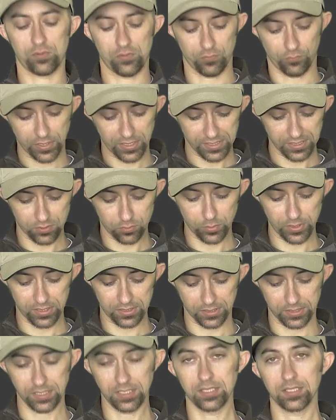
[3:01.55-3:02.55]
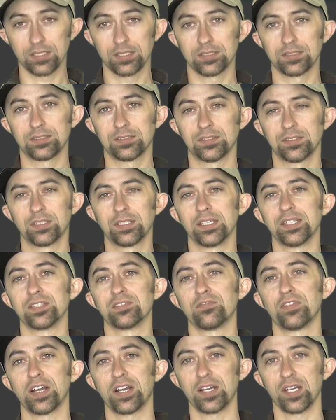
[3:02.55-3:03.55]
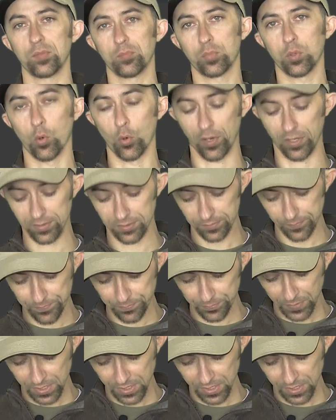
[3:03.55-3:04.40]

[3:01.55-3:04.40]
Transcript: really quickly is very important.